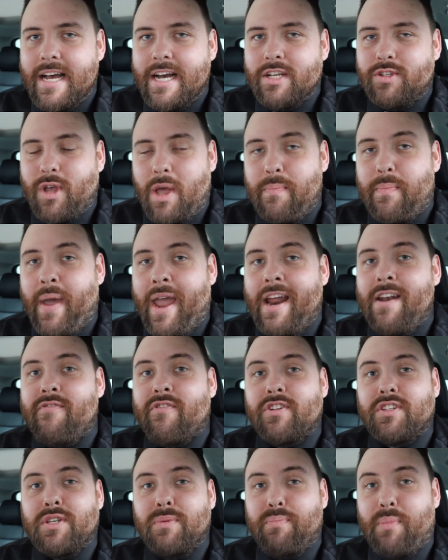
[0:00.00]
So I paid
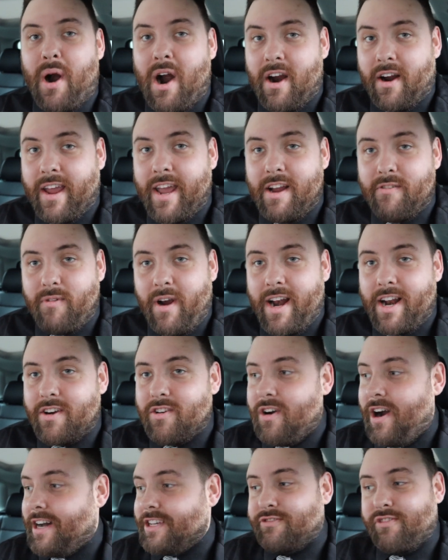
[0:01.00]
for some parking right
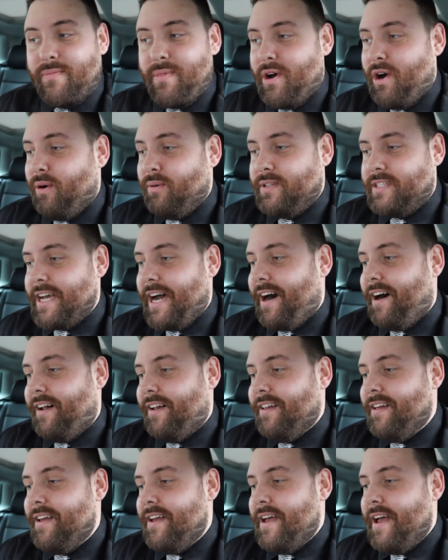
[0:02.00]
across from the
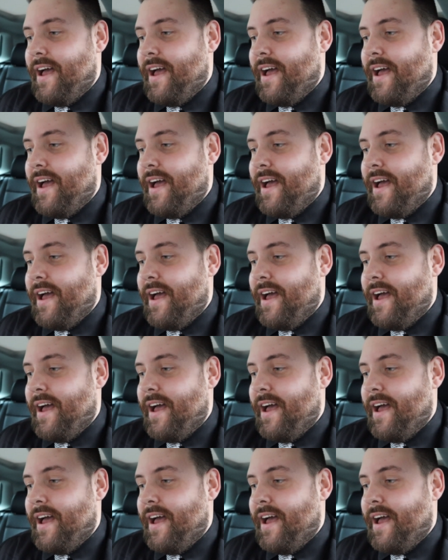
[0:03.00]
hotel